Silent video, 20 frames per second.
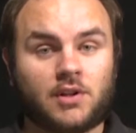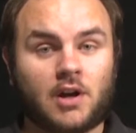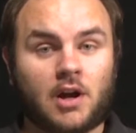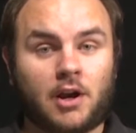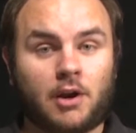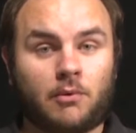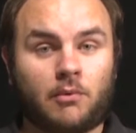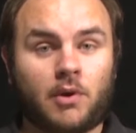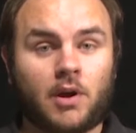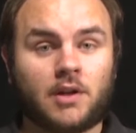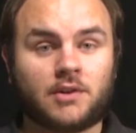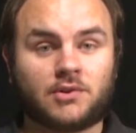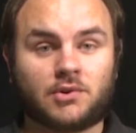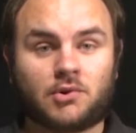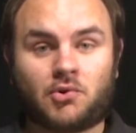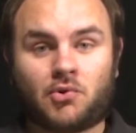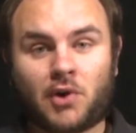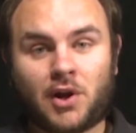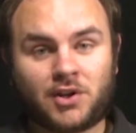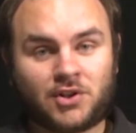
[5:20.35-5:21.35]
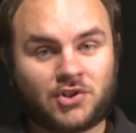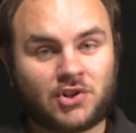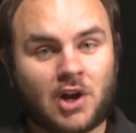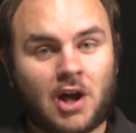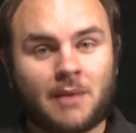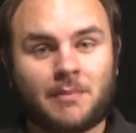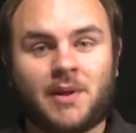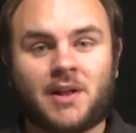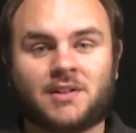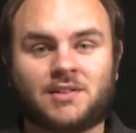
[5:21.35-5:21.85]
got it right, so great
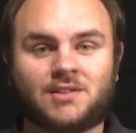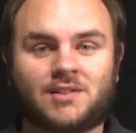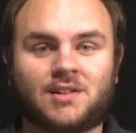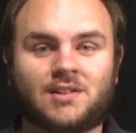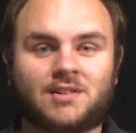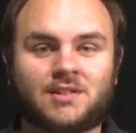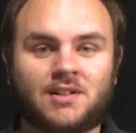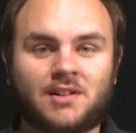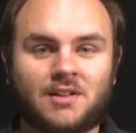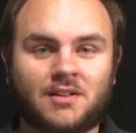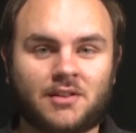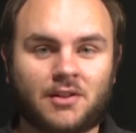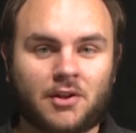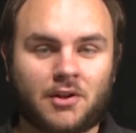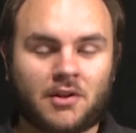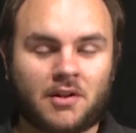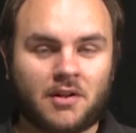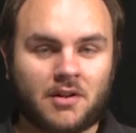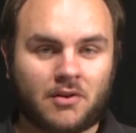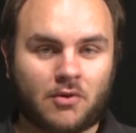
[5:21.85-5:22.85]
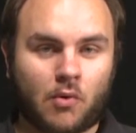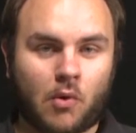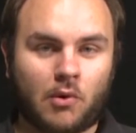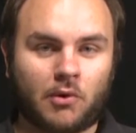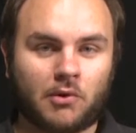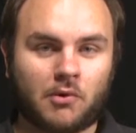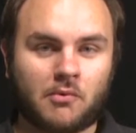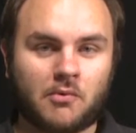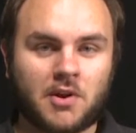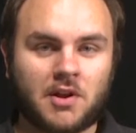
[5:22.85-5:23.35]
job, Aunt Sissy. The quote
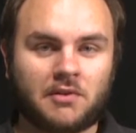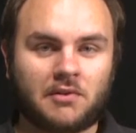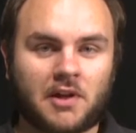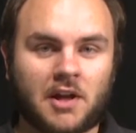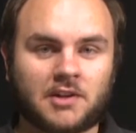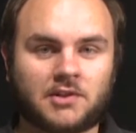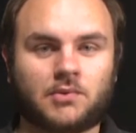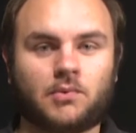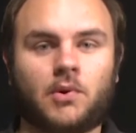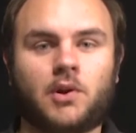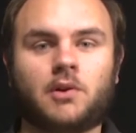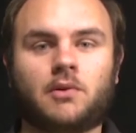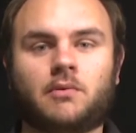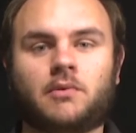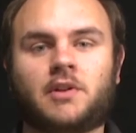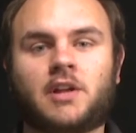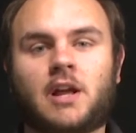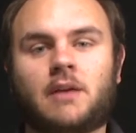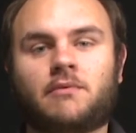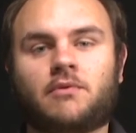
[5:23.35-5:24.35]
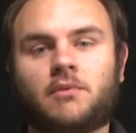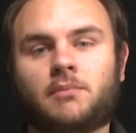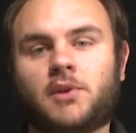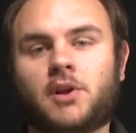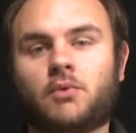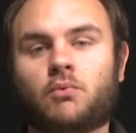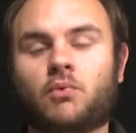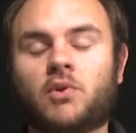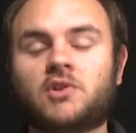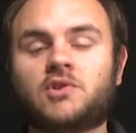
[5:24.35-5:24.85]
of the week last week came from
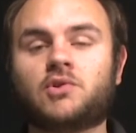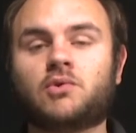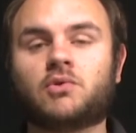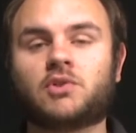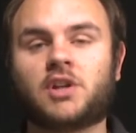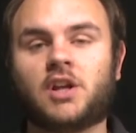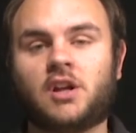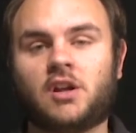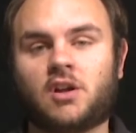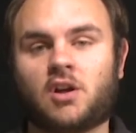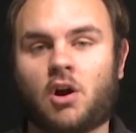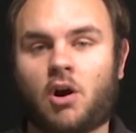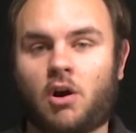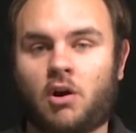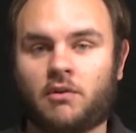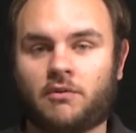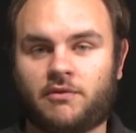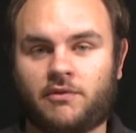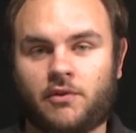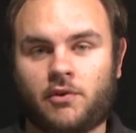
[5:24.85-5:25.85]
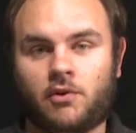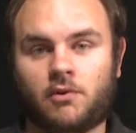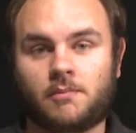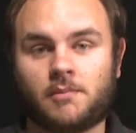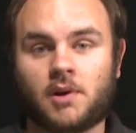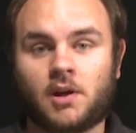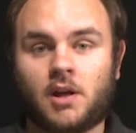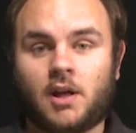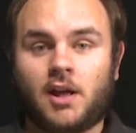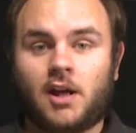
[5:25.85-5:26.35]
the original King Kong
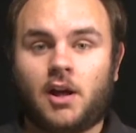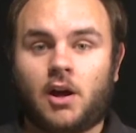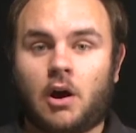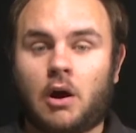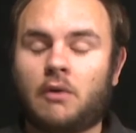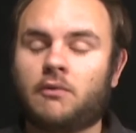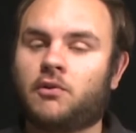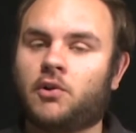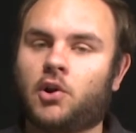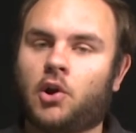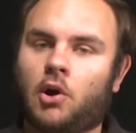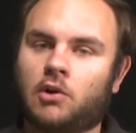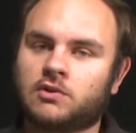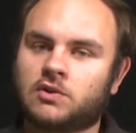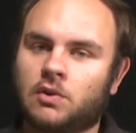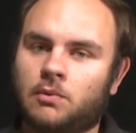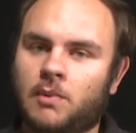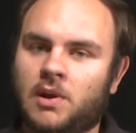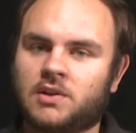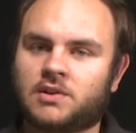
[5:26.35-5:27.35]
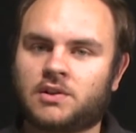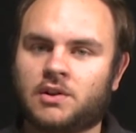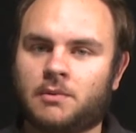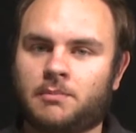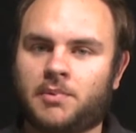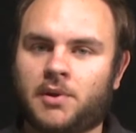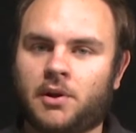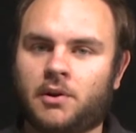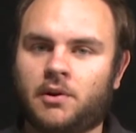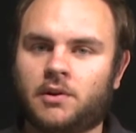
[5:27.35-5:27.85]
film. However, it also makes an
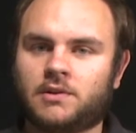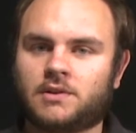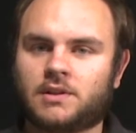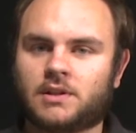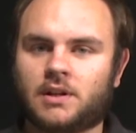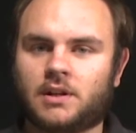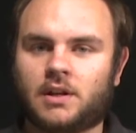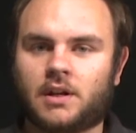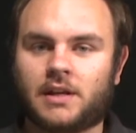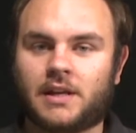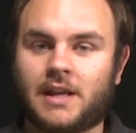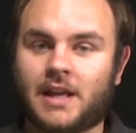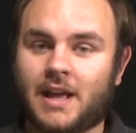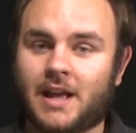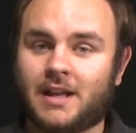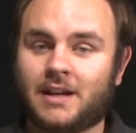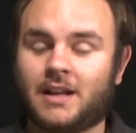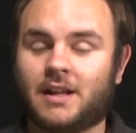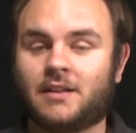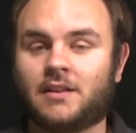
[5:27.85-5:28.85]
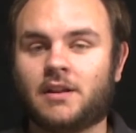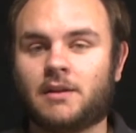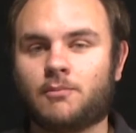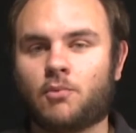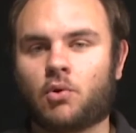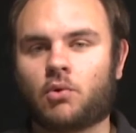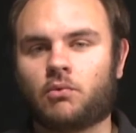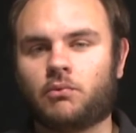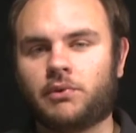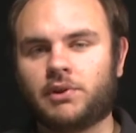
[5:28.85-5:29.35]
appearance again in the
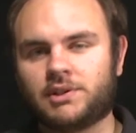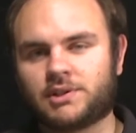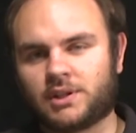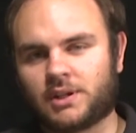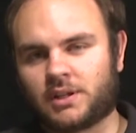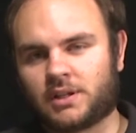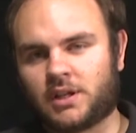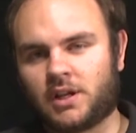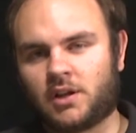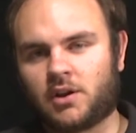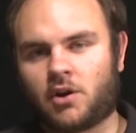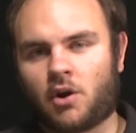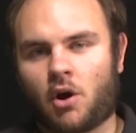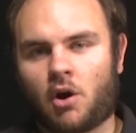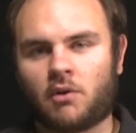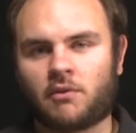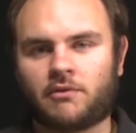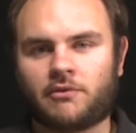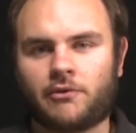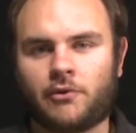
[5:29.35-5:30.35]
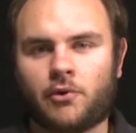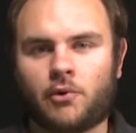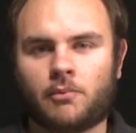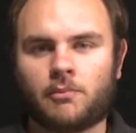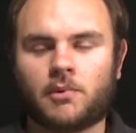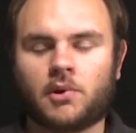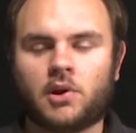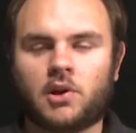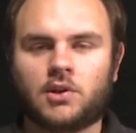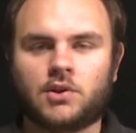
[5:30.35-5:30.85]
more recent King Kong
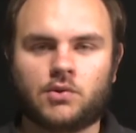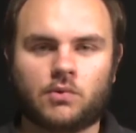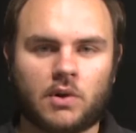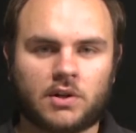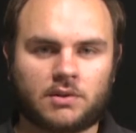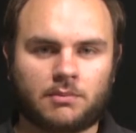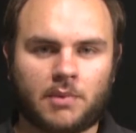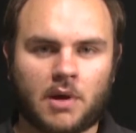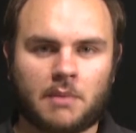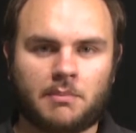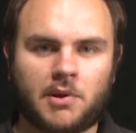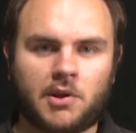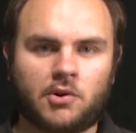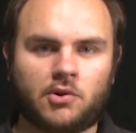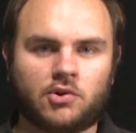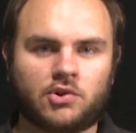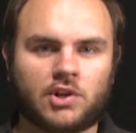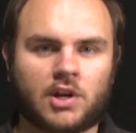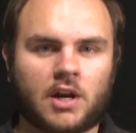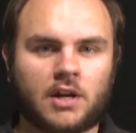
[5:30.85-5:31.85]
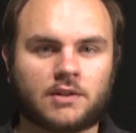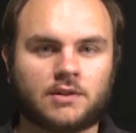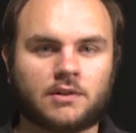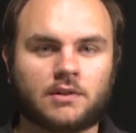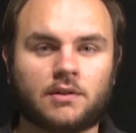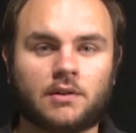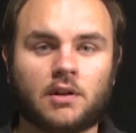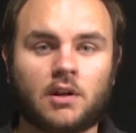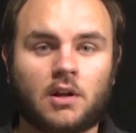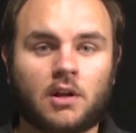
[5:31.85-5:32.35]
film directed by Peter
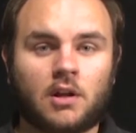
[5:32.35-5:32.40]
Jackson.